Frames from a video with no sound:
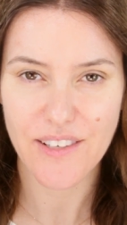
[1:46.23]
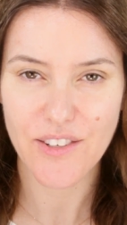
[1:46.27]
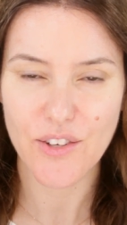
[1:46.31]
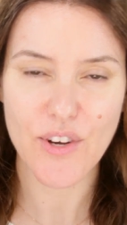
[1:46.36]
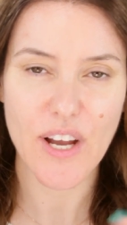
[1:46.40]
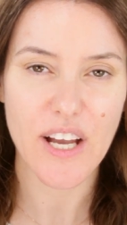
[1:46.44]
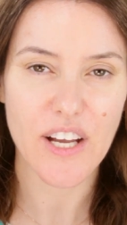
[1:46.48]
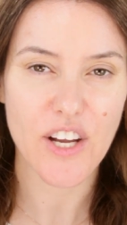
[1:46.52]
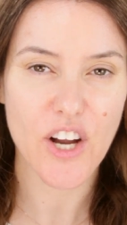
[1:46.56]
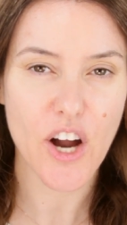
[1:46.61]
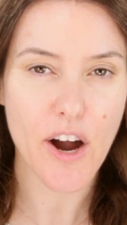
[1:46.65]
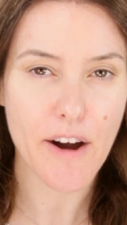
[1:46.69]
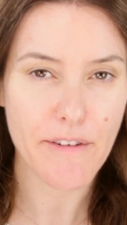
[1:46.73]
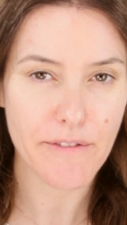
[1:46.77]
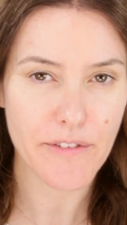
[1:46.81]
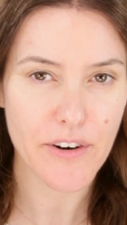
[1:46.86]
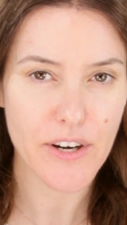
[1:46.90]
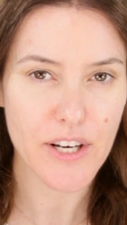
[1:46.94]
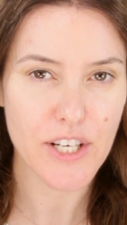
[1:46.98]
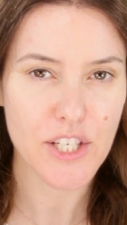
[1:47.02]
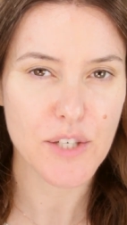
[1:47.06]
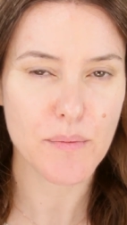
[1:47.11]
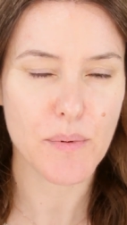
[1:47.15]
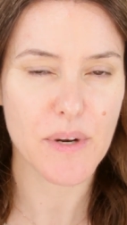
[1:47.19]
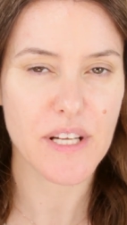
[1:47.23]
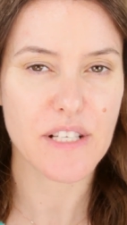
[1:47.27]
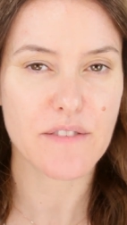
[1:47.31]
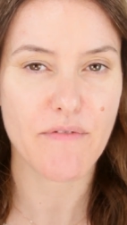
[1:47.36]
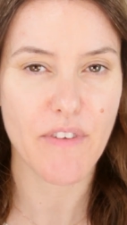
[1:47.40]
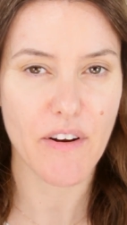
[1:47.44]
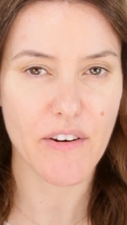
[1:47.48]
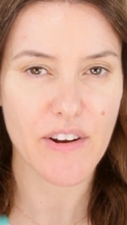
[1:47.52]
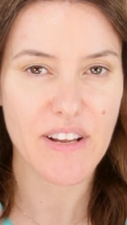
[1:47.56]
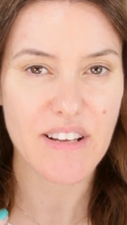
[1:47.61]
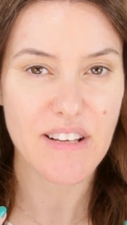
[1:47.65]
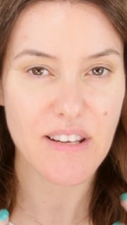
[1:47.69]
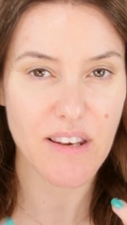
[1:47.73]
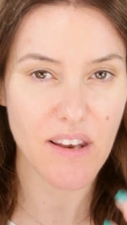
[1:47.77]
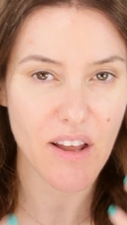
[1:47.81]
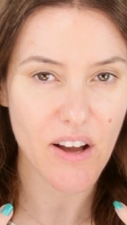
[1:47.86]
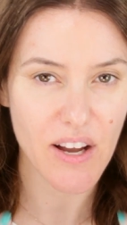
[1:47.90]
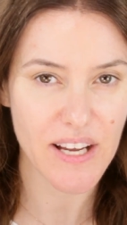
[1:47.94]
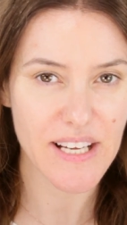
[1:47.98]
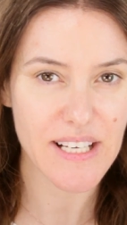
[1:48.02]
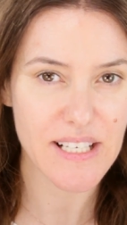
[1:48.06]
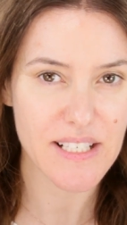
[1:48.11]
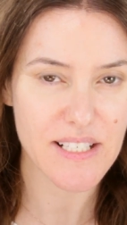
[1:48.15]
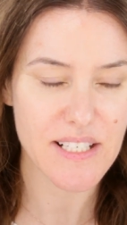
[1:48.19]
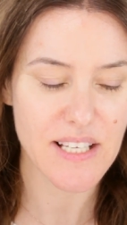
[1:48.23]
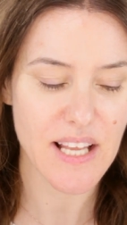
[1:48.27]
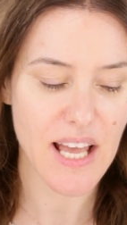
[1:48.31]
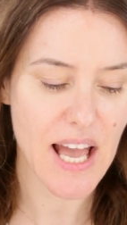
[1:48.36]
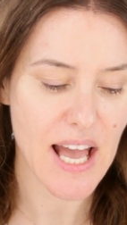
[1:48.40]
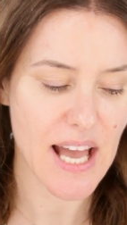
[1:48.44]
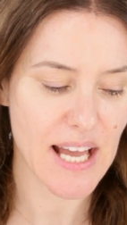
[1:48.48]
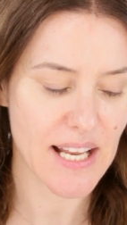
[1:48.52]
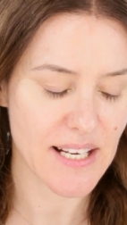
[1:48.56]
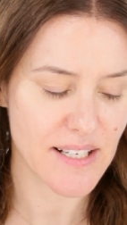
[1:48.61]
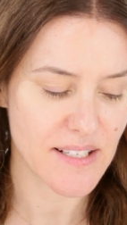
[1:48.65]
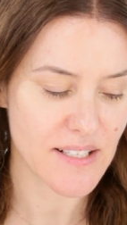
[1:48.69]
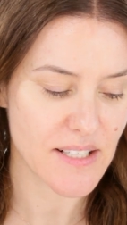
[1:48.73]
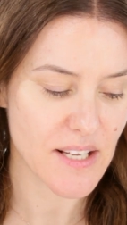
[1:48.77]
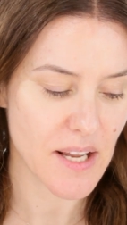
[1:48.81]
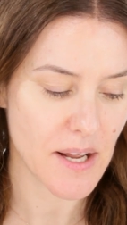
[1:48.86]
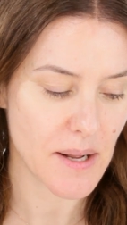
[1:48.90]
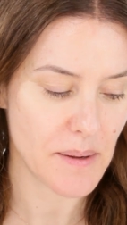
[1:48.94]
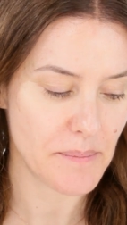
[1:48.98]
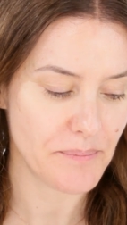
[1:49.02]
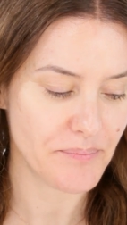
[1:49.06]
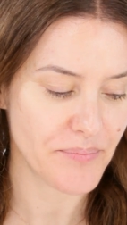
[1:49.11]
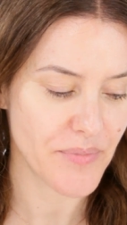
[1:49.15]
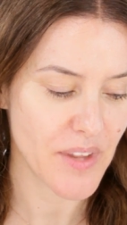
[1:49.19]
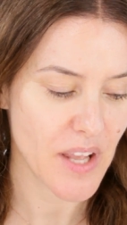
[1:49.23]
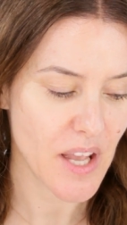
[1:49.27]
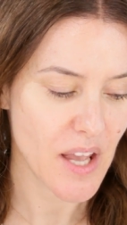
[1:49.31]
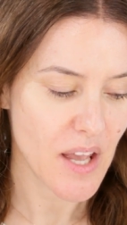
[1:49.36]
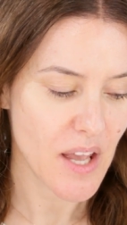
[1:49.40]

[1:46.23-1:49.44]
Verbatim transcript: You get coverage, but it's very light. And um,